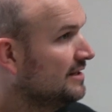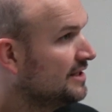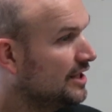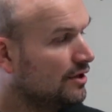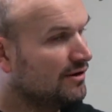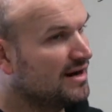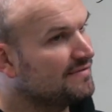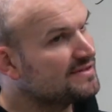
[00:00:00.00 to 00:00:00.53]
They
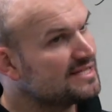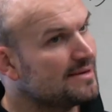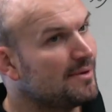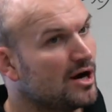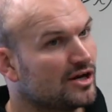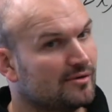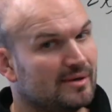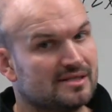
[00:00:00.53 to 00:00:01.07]
don't have the
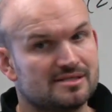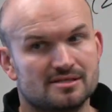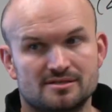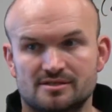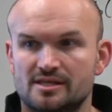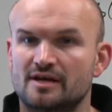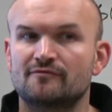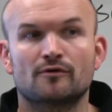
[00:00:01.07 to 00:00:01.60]
same arguments,
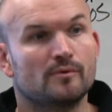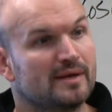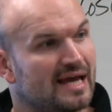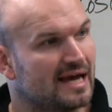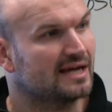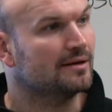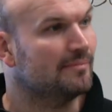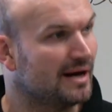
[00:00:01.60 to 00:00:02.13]
so therefore we
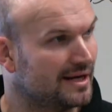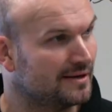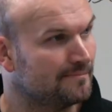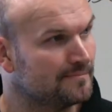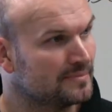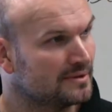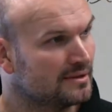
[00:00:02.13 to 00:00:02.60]
can't combine them,